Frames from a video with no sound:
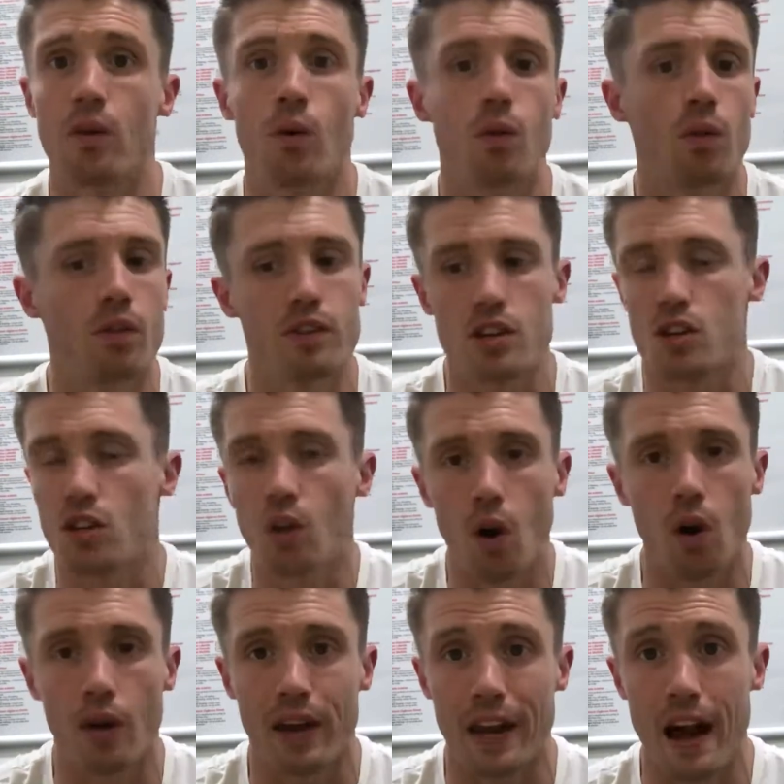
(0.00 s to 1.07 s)
or just
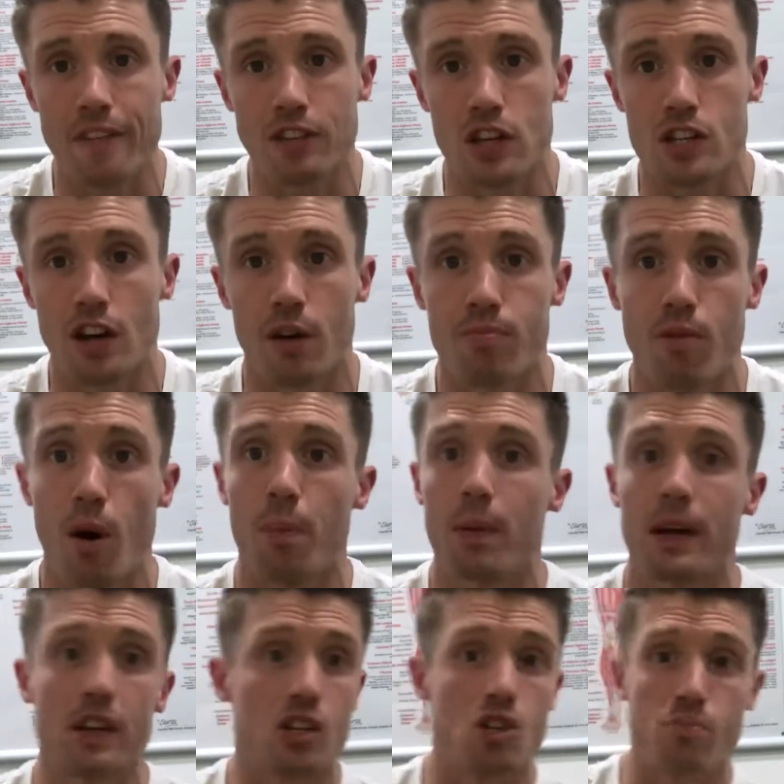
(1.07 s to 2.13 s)
not looking after yourself
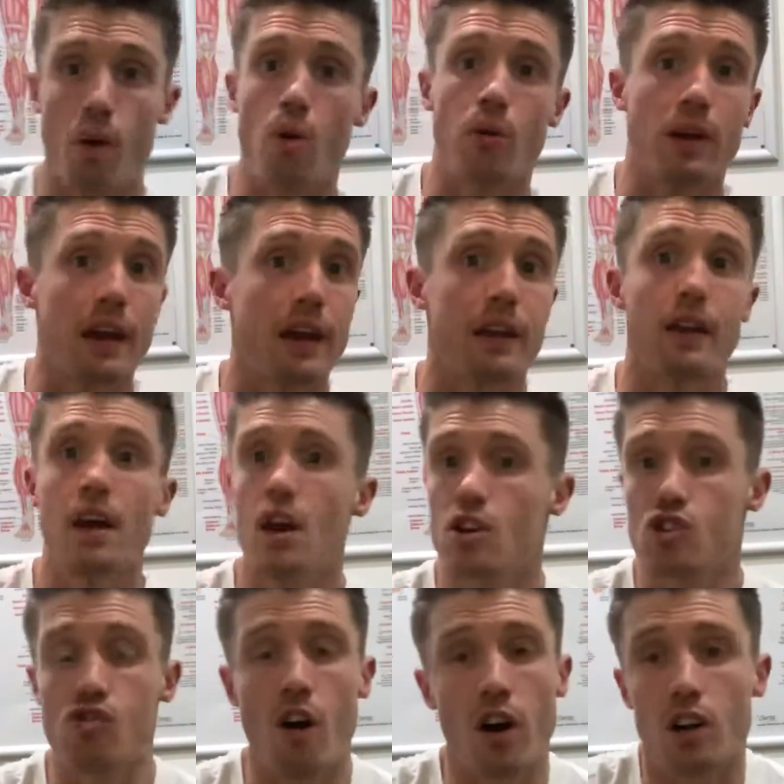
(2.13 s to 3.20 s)
properly, smoking,
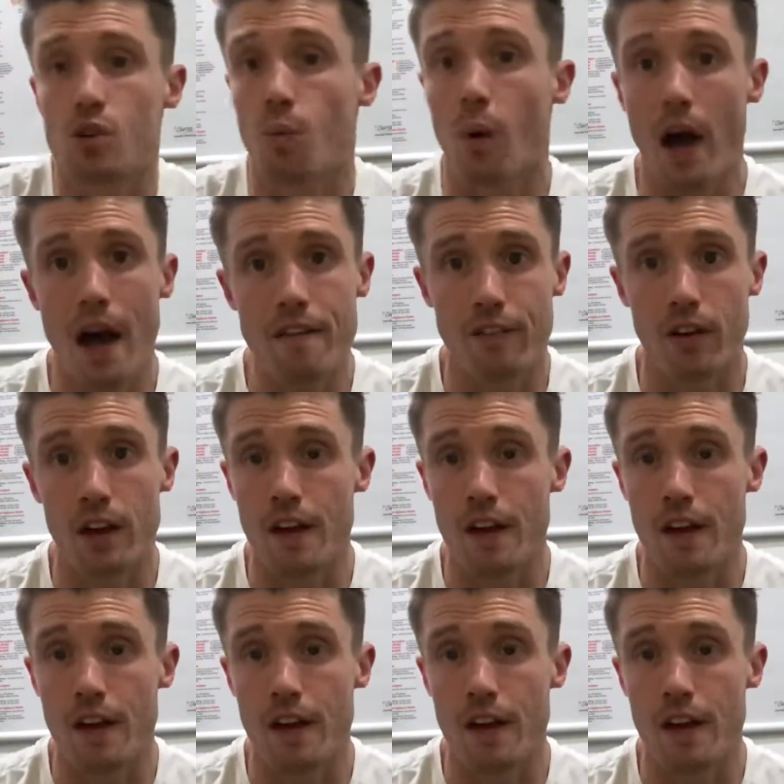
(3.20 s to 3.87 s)
drugs, whatever.